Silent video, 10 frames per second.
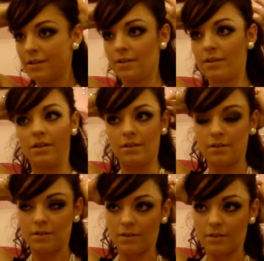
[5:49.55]

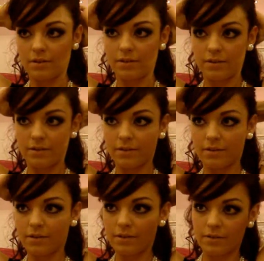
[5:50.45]

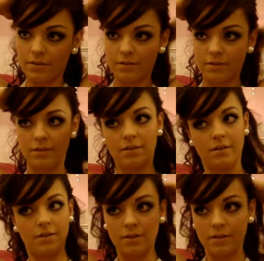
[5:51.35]

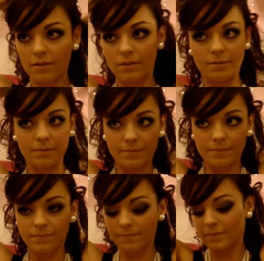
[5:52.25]

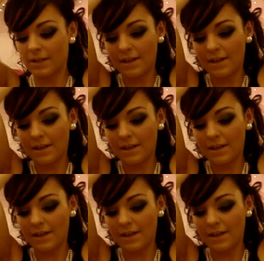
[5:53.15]
Nothing is said.